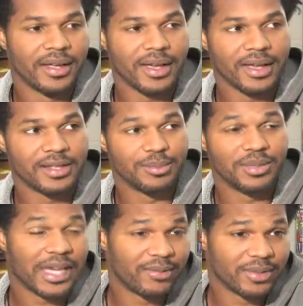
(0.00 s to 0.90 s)
And to
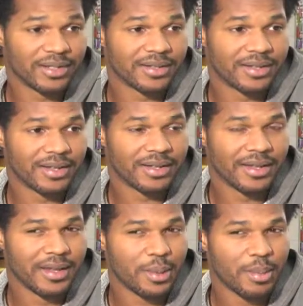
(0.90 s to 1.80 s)
be able to
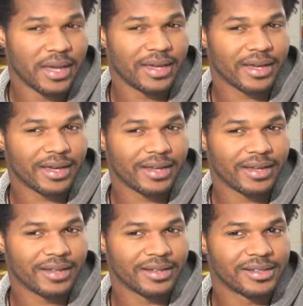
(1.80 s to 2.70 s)
make
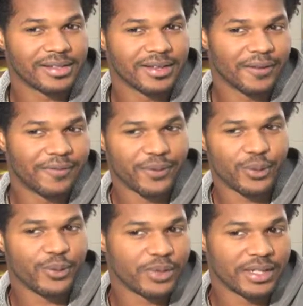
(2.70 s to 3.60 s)

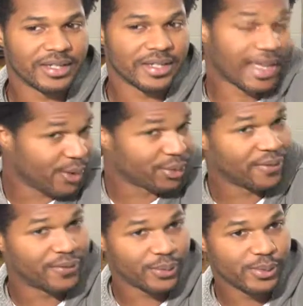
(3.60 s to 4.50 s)
food and
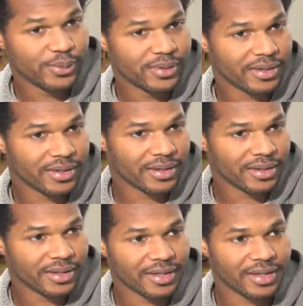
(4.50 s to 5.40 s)
healthy food
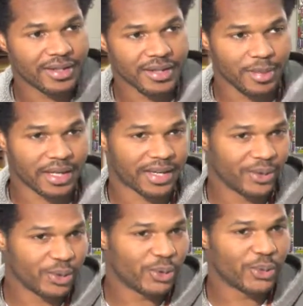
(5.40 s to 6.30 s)
and make it
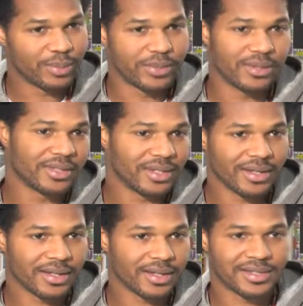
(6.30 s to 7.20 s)
cool with music
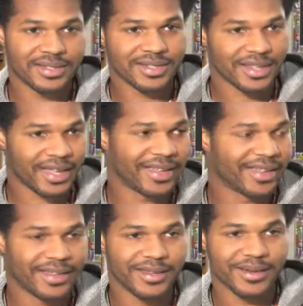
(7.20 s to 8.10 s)
is just like
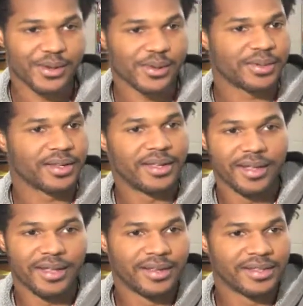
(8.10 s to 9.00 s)

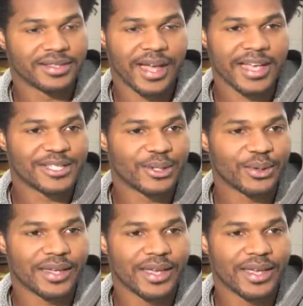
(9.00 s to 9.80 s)
the icing on the